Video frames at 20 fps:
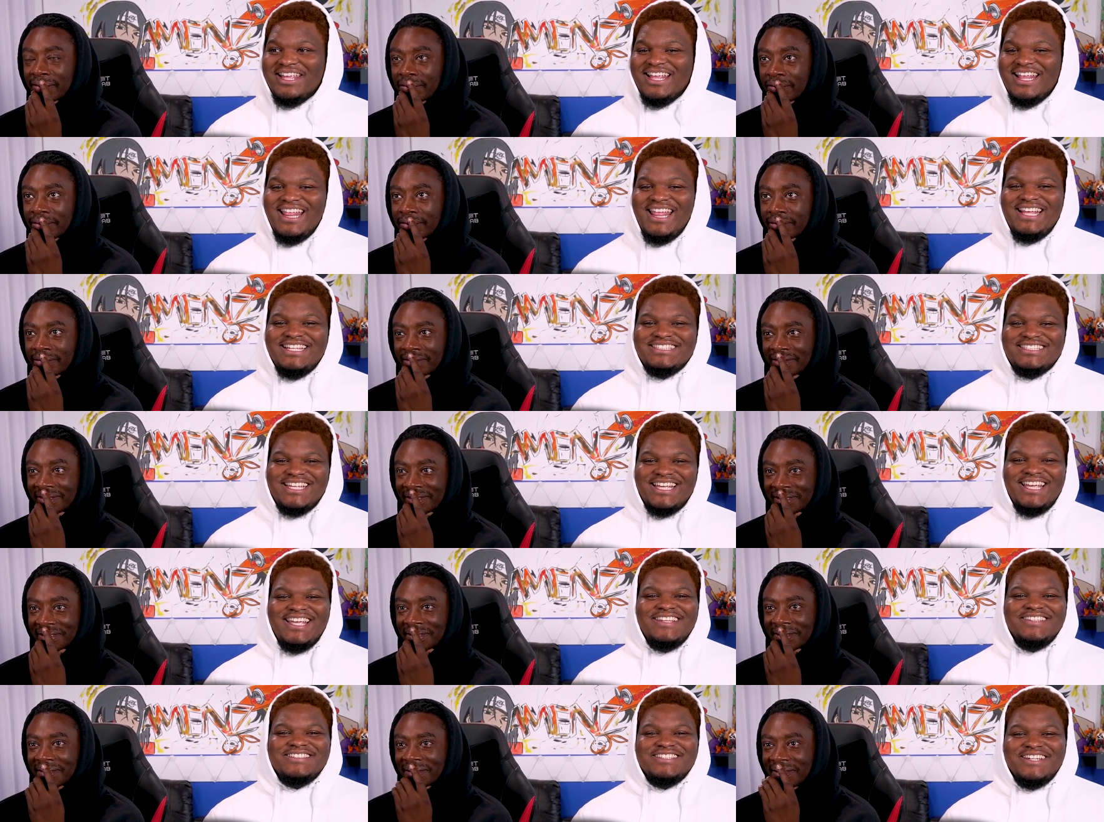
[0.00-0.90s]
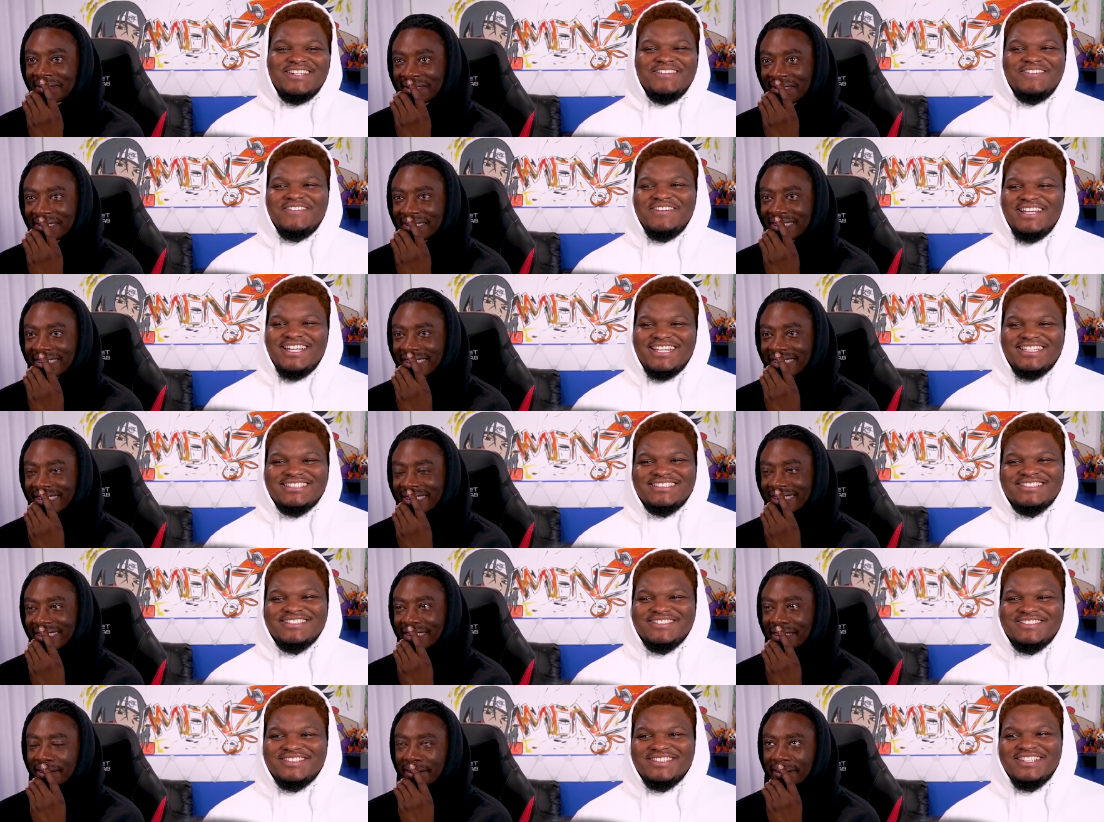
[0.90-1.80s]
Speaker 1: Yeah, he said he's gonna win
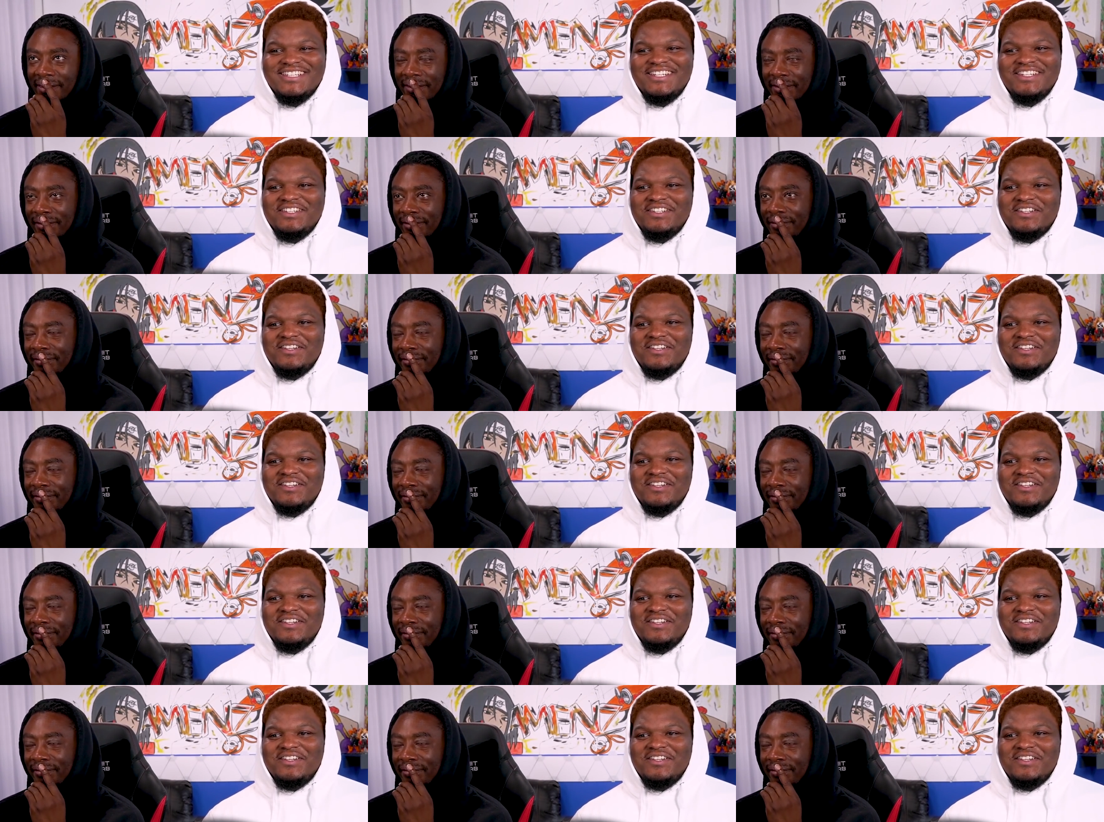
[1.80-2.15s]
too.